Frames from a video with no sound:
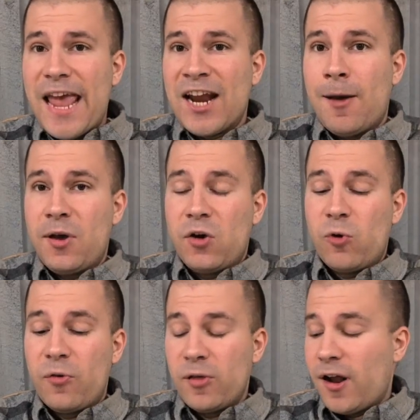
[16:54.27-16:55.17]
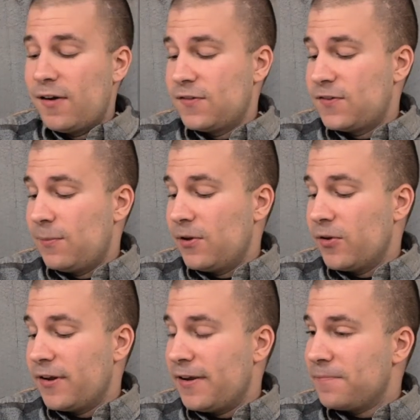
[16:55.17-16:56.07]
economic growth, a lot of
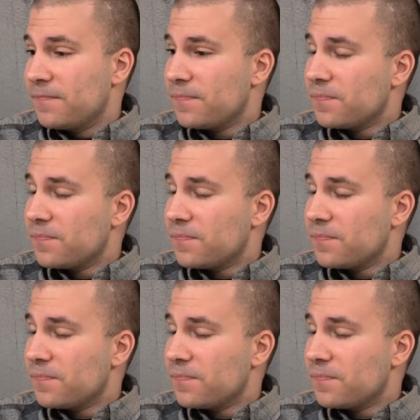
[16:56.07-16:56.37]
stability.